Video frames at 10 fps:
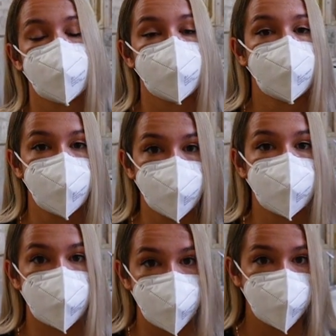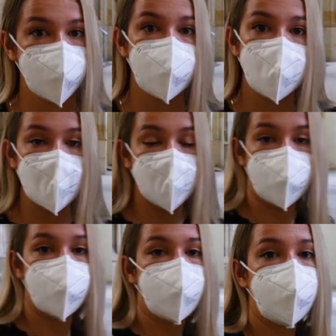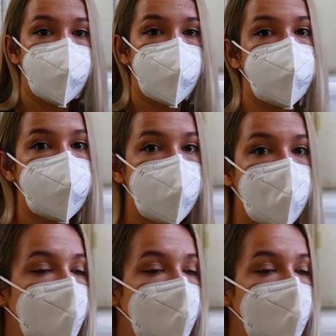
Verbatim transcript: where they shouldn't have them, they would use this